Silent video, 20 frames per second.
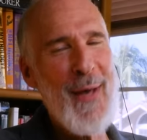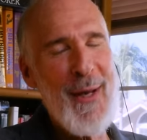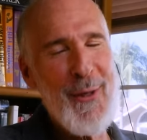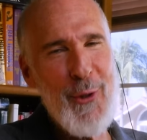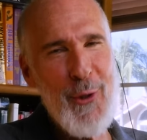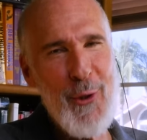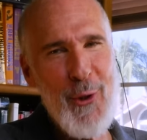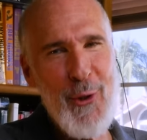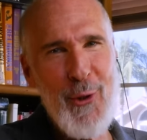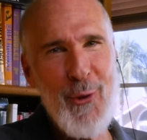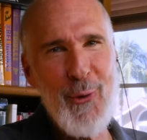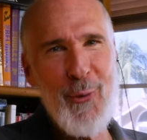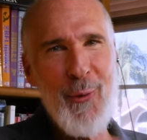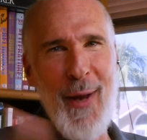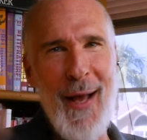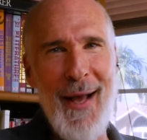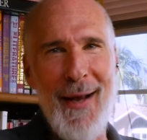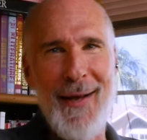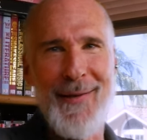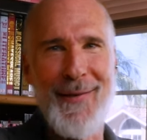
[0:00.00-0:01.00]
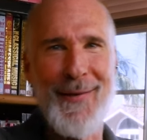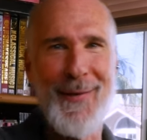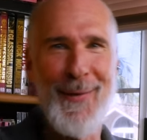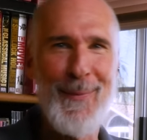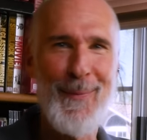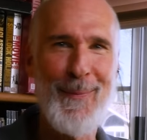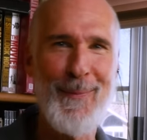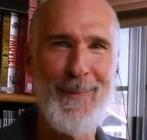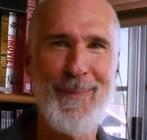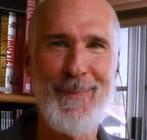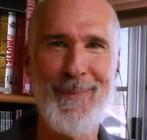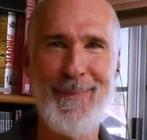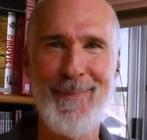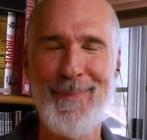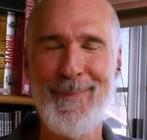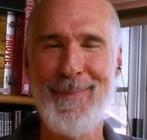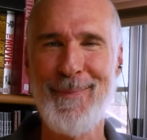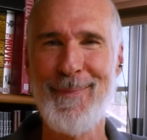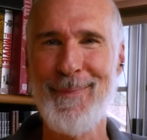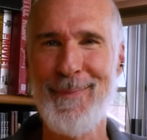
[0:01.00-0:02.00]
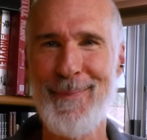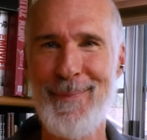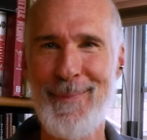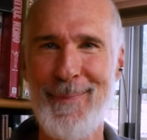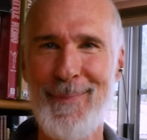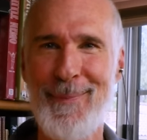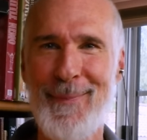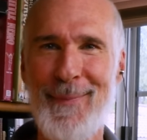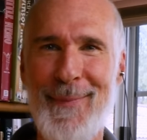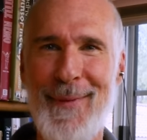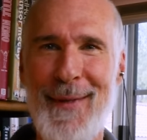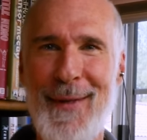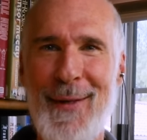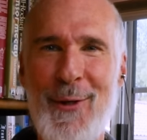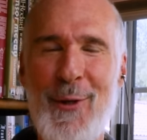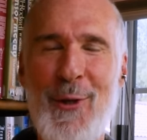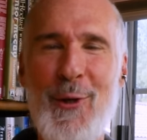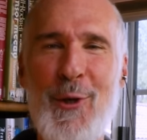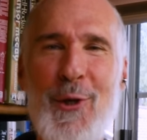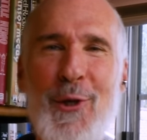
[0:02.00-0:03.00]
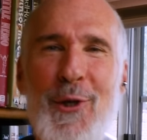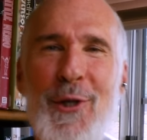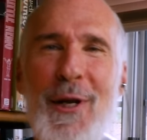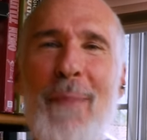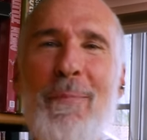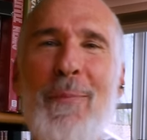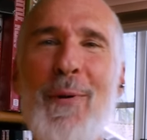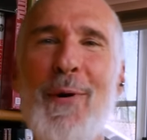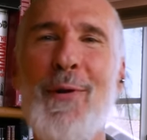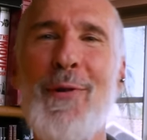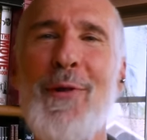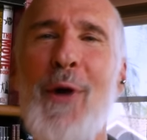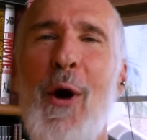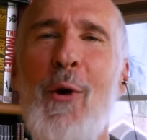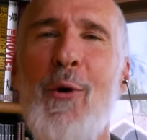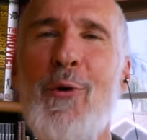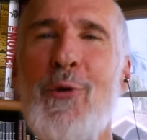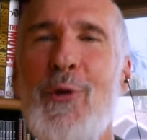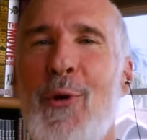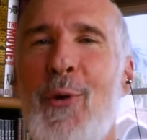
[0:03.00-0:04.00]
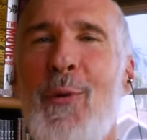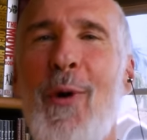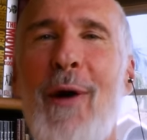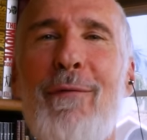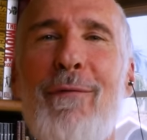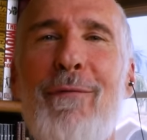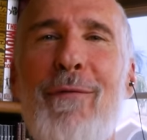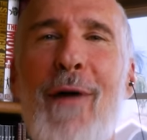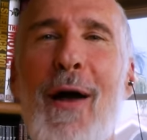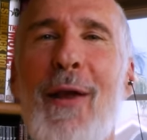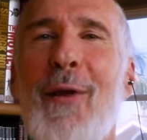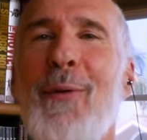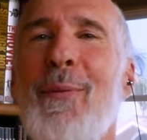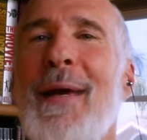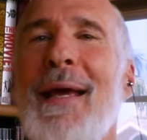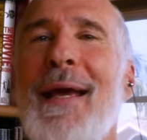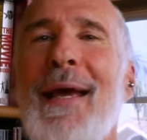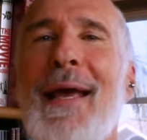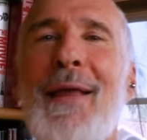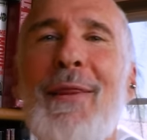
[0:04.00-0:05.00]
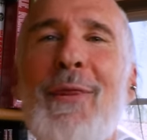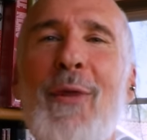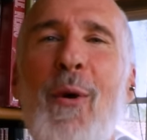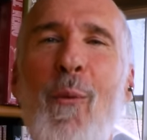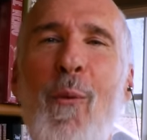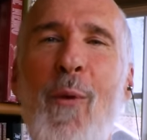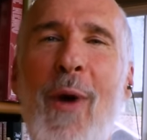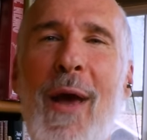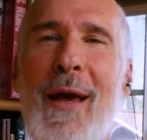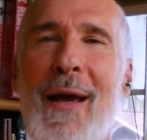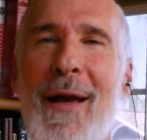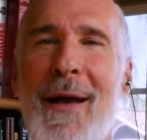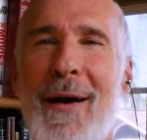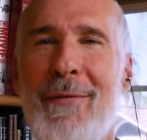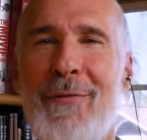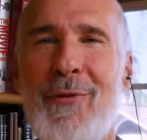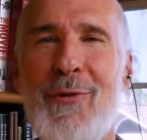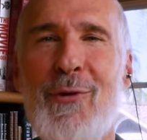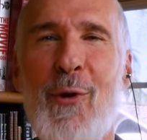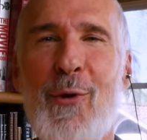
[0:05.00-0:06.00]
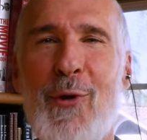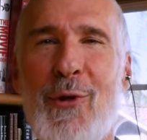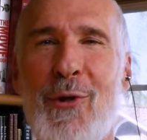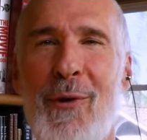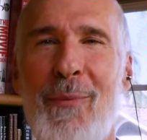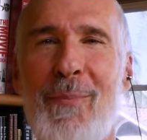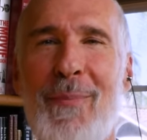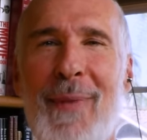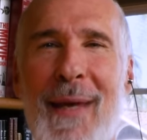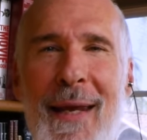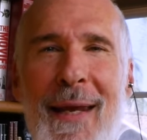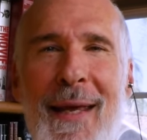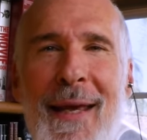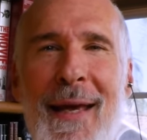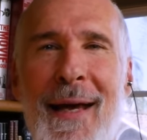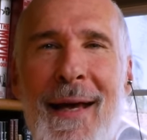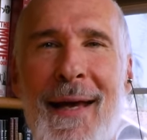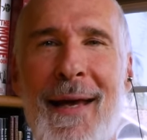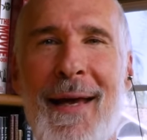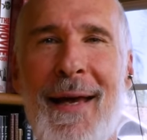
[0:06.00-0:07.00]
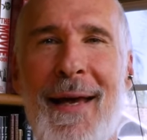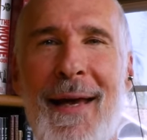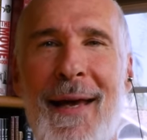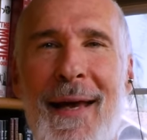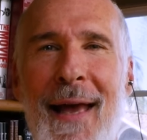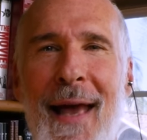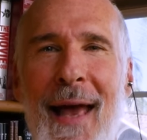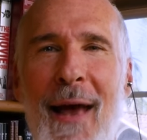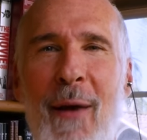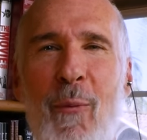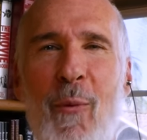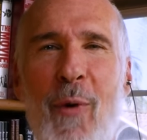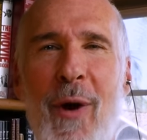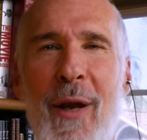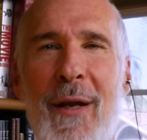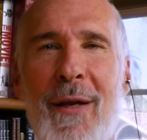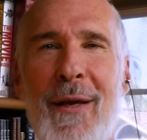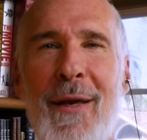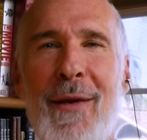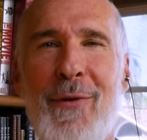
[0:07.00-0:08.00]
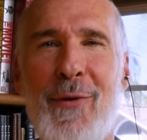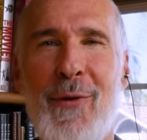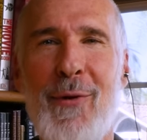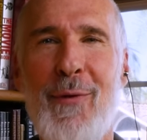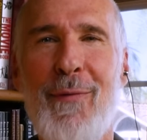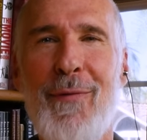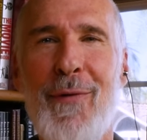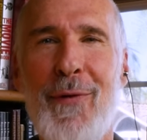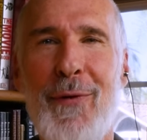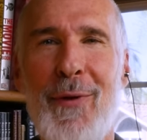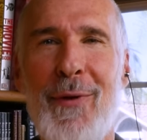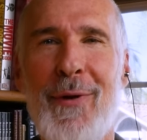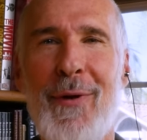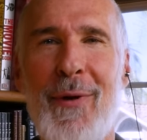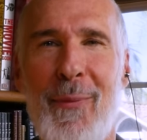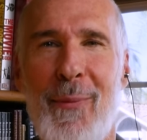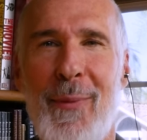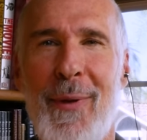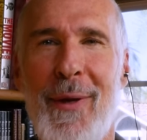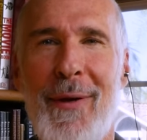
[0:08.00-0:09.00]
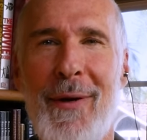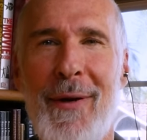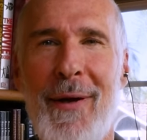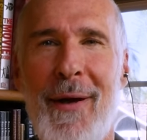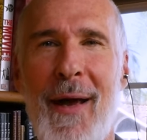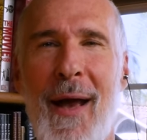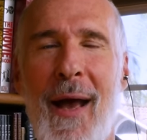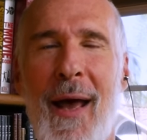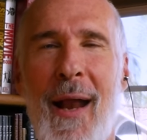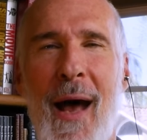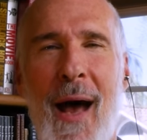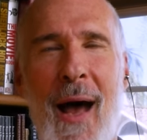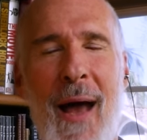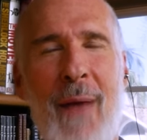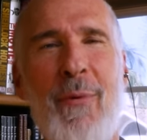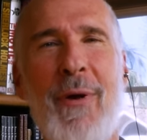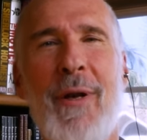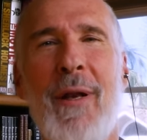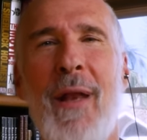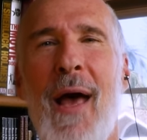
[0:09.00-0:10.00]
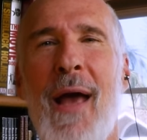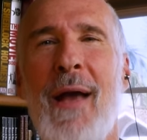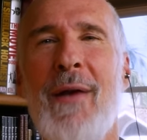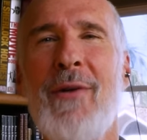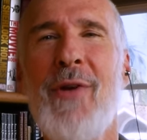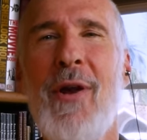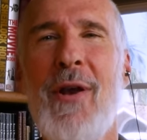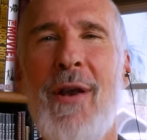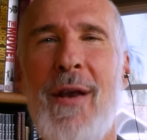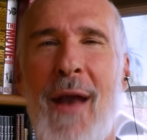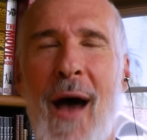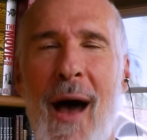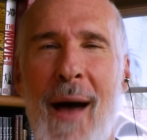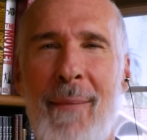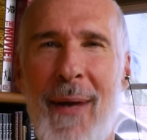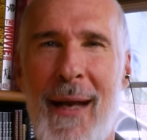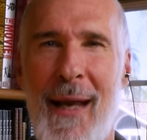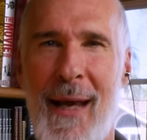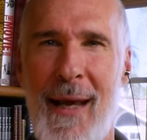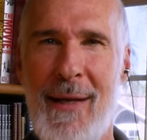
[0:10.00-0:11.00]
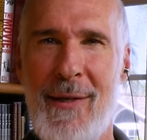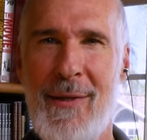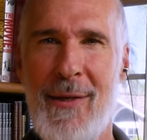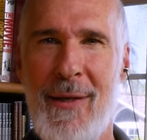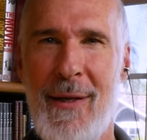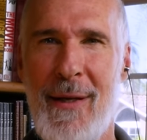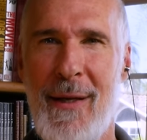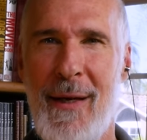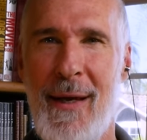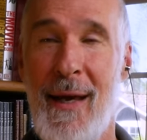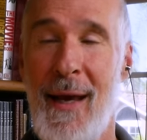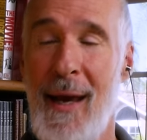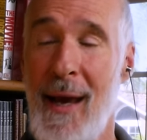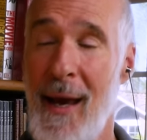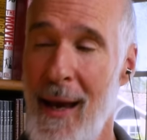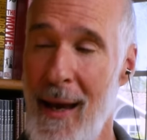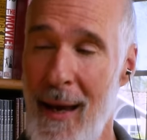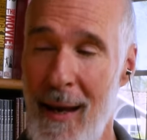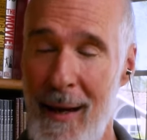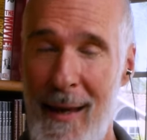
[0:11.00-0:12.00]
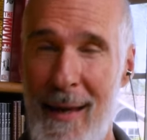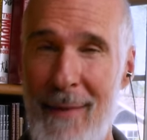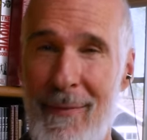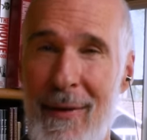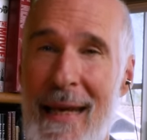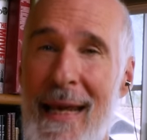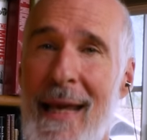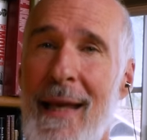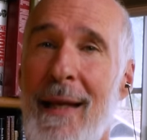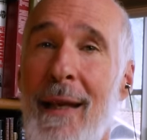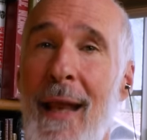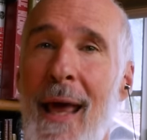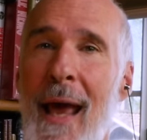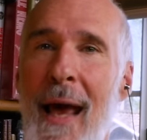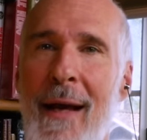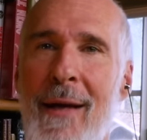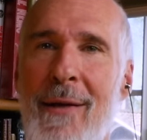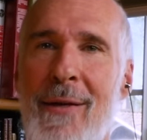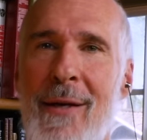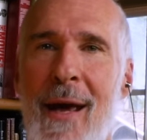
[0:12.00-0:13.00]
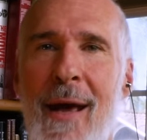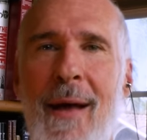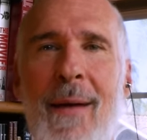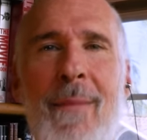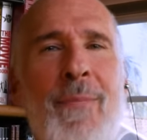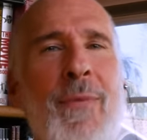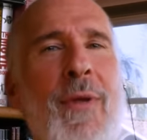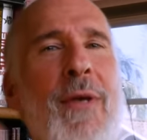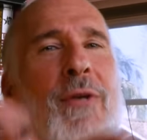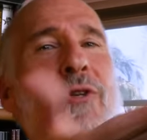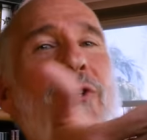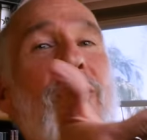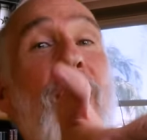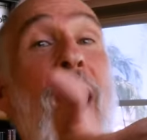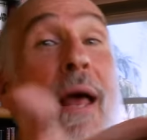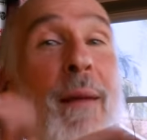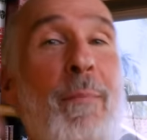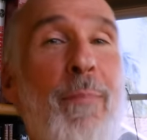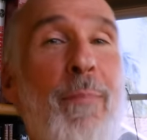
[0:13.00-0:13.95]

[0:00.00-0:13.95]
instruct, to shepherd those who are following in the wake of social media and what it can do for your career. And I would like to nominate and even elect Stan